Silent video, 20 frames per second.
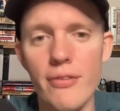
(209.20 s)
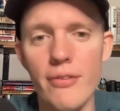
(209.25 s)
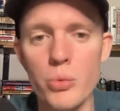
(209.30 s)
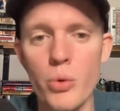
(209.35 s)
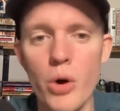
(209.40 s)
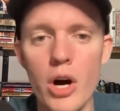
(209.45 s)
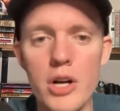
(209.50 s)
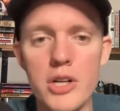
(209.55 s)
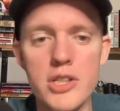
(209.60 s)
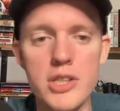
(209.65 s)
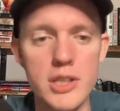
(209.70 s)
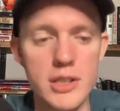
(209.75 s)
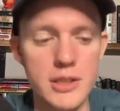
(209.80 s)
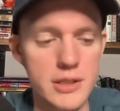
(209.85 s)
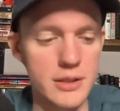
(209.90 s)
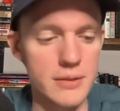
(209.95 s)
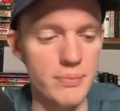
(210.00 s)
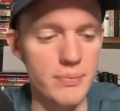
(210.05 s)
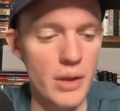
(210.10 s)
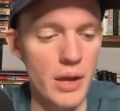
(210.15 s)

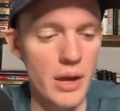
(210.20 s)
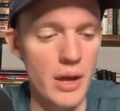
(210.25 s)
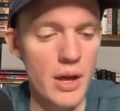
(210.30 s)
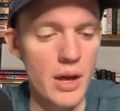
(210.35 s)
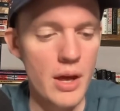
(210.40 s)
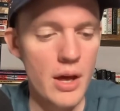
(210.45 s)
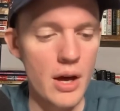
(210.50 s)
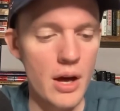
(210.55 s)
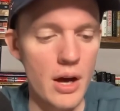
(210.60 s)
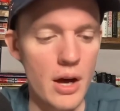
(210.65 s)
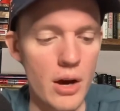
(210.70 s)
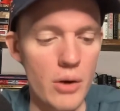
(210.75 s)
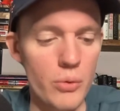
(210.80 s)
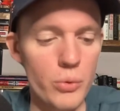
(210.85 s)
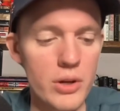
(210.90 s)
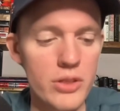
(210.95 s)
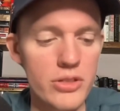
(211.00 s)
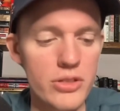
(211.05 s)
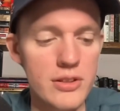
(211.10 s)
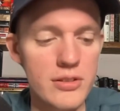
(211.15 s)
Washington.
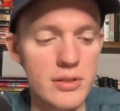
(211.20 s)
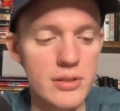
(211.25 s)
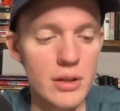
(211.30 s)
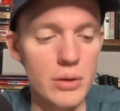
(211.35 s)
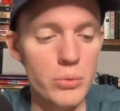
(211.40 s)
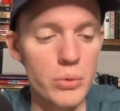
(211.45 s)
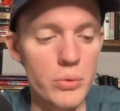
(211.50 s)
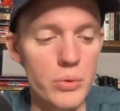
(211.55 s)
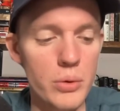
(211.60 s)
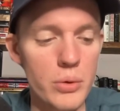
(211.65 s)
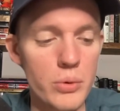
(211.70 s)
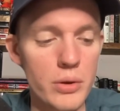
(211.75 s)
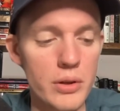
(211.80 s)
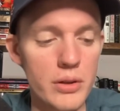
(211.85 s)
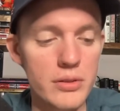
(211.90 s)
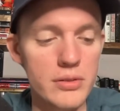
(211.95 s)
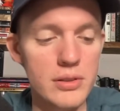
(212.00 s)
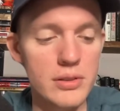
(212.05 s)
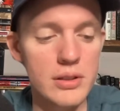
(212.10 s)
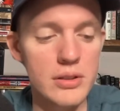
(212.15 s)
With this said, what we
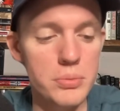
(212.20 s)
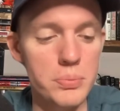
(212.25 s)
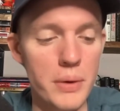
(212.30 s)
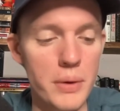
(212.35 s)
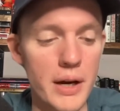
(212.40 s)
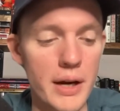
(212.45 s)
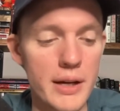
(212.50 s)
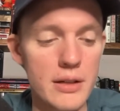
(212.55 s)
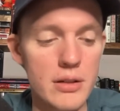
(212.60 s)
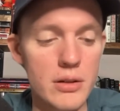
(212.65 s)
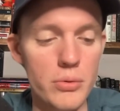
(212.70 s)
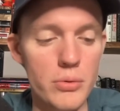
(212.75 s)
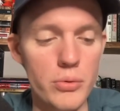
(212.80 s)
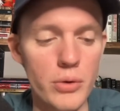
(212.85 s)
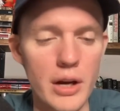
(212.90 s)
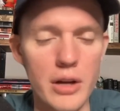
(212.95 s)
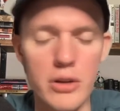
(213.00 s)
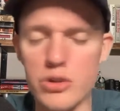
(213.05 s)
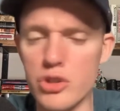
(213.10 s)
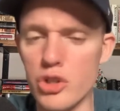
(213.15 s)
will see is by
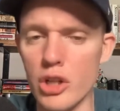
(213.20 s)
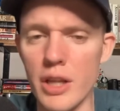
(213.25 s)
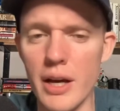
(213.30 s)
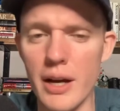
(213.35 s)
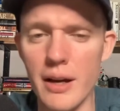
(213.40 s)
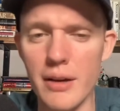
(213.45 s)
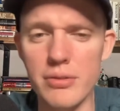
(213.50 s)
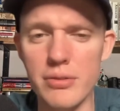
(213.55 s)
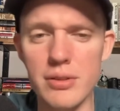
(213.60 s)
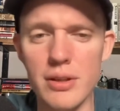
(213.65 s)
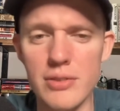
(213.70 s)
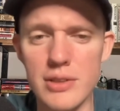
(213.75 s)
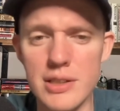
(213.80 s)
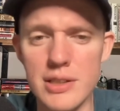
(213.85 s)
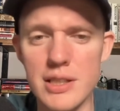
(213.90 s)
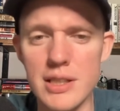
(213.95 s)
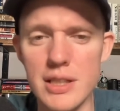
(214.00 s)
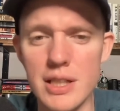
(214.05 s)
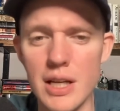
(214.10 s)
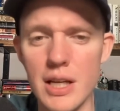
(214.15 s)
around July of
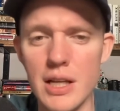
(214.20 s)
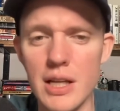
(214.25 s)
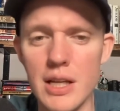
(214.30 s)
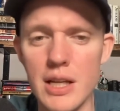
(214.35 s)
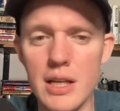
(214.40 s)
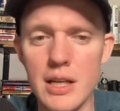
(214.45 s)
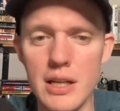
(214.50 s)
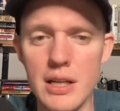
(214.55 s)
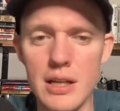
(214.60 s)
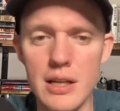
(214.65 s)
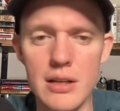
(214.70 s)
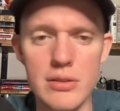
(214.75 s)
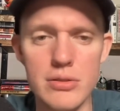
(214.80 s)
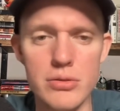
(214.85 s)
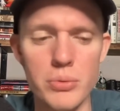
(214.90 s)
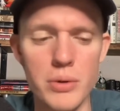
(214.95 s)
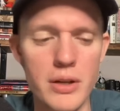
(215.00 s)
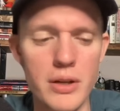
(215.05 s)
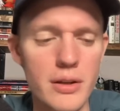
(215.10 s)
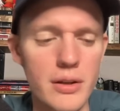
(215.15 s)
1780, he,
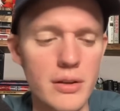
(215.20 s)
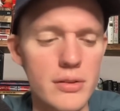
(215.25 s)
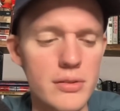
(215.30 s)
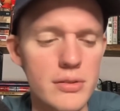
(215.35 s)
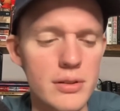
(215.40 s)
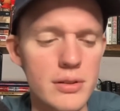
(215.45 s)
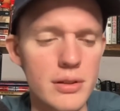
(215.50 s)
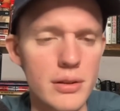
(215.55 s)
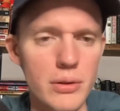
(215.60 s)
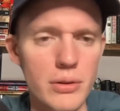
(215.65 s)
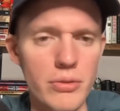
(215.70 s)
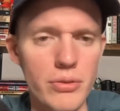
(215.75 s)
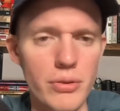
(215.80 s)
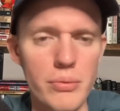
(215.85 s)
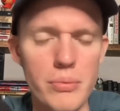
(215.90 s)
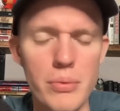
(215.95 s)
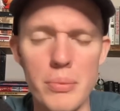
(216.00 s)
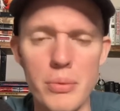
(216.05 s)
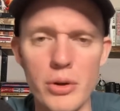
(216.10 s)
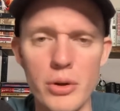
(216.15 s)
as well as, if
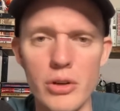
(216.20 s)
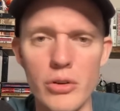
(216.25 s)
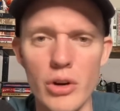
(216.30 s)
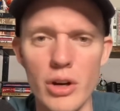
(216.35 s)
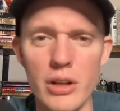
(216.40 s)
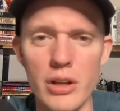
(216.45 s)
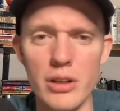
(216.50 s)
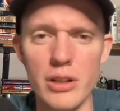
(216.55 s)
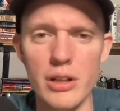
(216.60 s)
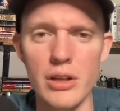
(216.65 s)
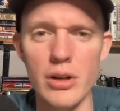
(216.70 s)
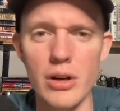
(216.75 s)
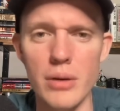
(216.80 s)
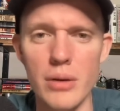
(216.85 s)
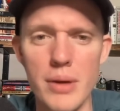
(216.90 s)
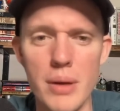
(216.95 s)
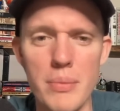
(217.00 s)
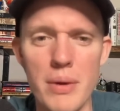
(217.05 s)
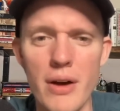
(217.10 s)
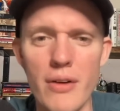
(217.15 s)
I'm remembering correctly, an
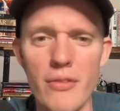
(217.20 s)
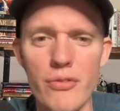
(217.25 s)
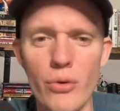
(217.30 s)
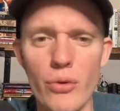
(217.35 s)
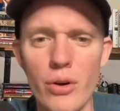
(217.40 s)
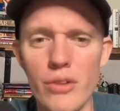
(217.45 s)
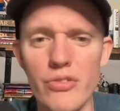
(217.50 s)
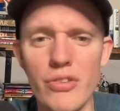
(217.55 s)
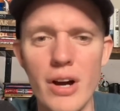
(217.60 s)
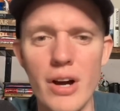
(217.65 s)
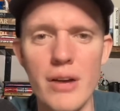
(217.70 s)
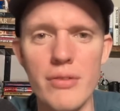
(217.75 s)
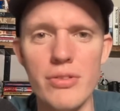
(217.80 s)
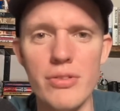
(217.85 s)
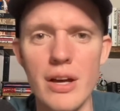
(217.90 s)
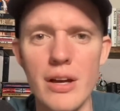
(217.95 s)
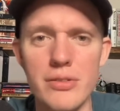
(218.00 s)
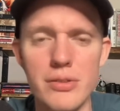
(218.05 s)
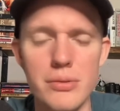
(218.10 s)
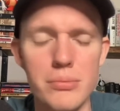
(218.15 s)
army about 4,000 to
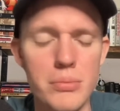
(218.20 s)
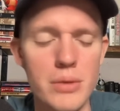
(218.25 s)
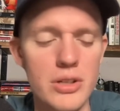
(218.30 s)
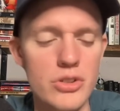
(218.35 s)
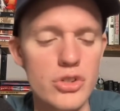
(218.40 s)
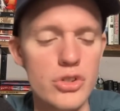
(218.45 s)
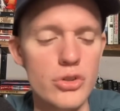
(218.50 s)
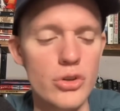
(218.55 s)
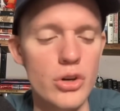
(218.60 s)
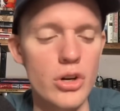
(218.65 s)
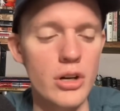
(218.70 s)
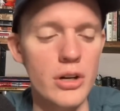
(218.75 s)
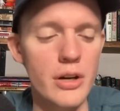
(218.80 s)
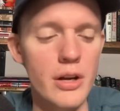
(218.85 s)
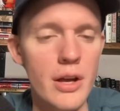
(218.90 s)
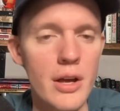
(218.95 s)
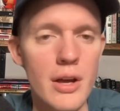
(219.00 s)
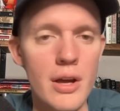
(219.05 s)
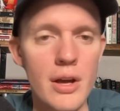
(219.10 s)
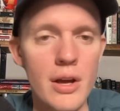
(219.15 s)
5,000 men
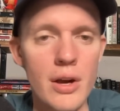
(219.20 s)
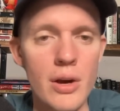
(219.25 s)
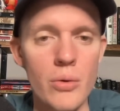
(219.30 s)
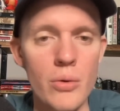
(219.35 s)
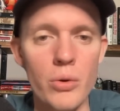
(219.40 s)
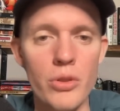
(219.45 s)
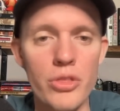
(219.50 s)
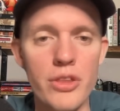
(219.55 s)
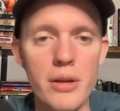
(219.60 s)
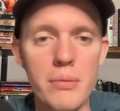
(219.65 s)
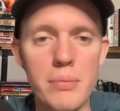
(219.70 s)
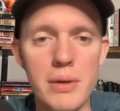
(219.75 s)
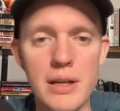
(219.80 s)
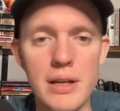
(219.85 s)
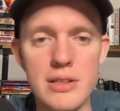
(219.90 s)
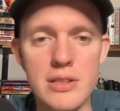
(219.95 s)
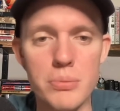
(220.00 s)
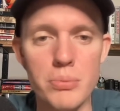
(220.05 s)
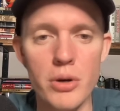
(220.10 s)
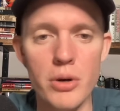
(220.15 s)
strong, would then
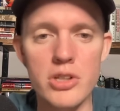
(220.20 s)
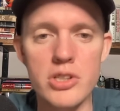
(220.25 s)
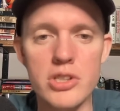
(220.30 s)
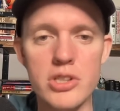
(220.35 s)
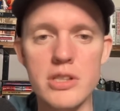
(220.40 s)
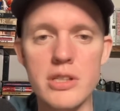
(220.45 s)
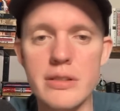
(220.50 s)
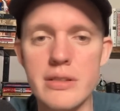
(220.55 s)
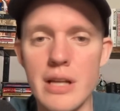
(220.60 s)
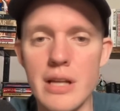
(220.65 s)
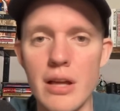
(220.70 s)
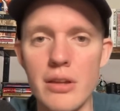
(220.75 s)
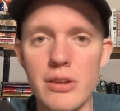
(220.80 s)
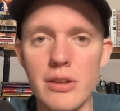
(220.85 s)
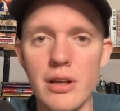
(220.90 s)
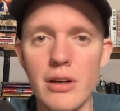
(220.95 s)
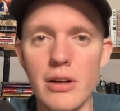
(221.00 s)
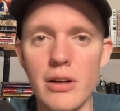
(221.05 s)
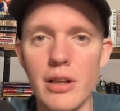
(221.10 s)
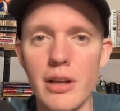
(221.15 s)
begin to march into South
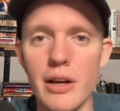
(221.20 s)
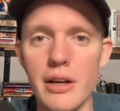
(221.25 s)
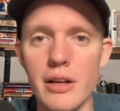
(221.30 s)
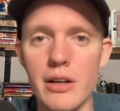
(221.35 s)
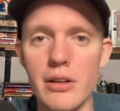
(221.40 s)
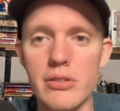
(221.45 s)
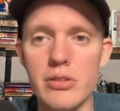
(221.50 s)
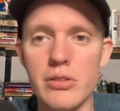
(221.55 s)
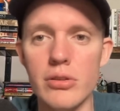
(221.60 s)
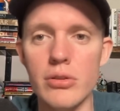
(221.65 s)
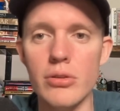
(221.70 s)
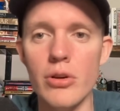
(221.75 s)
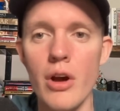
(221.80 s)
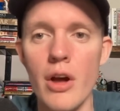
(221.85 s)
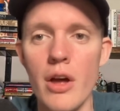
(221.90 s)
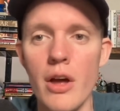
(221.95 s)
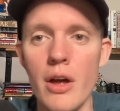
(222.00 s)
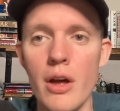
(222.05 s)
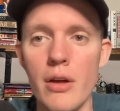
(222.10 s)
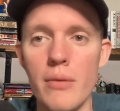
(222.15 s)
Carolina to
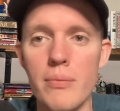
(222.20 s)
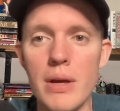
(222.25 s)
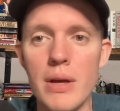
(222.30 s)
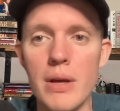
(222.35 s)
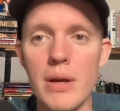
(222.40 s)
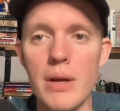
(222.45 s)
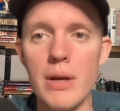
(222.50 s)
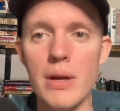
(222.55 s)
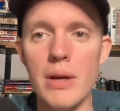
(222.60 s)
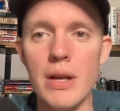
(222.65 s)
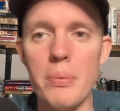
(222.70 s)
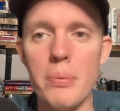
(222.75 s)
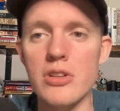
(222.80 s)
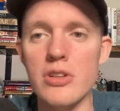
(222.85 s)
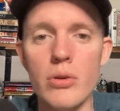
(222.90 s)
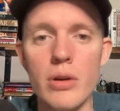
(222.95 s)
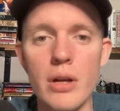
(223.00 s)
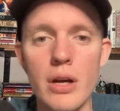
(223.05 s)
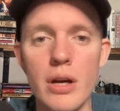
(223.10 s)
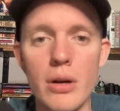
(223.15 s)
meet up in a
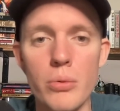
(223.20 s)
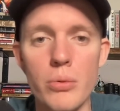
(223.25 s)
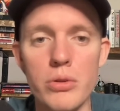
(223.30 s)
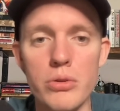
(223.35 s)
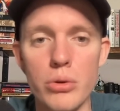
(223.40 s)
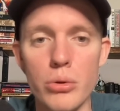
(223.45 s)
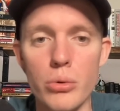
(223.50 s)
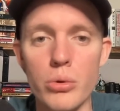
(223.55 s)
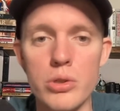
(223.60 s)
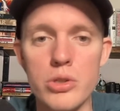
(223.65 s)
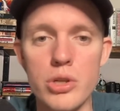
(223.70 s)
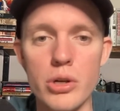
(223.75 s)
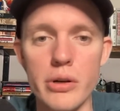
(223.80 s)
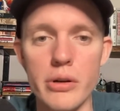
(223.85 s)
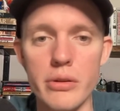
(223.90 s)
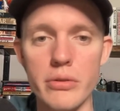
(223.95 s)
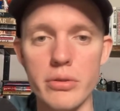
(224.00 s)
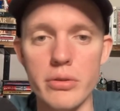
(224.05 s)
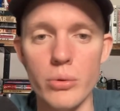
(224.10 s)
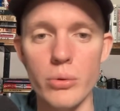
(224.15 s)
showdown with Lord
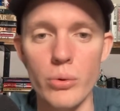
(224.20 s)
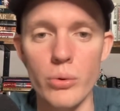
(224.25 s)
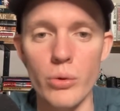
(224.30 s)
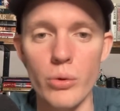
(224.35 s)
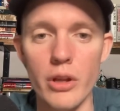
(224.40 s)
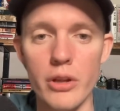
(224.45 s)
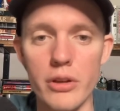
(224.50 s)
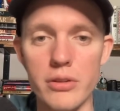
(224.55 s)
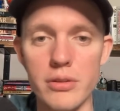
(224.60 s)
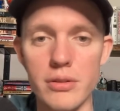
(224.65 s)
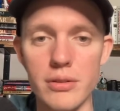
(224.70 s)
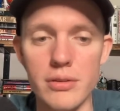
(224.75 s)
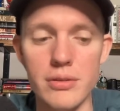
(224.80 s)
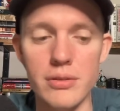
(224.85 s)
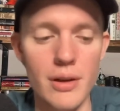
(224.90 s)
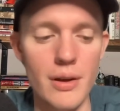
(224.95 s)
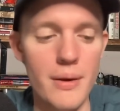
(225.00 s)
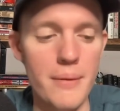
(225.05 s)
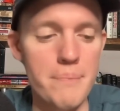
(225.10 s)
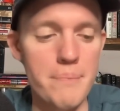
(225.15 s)
Charles
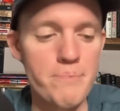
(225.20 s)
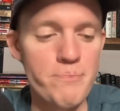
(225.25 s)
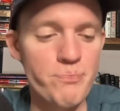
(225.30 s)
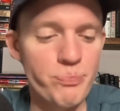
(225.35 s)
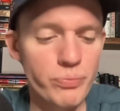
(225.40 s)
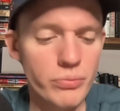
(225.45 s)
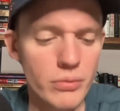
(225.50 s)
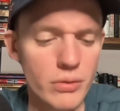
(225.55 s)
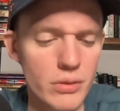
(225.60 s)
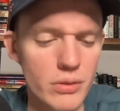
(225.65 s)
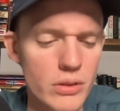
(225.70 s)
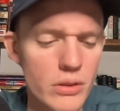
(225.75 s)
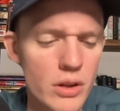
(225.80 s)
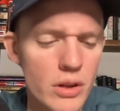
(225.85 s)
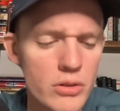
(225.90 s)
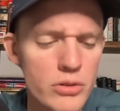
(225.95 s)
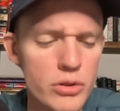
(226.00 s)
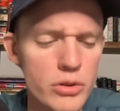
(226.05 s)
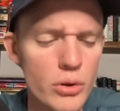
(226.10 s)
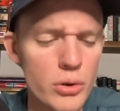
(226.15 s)
Cornwallis's
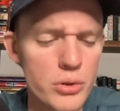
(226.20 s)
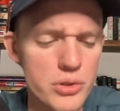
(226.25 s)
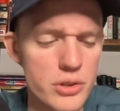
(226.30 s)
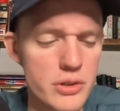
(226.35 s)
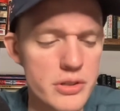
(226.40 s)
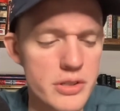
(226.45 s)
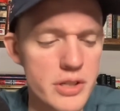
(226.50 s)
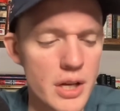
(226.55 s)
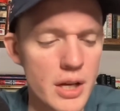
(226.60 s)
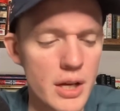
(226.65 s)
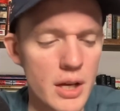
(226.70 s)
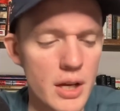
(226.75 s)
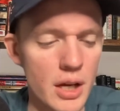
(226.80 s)
soldiers.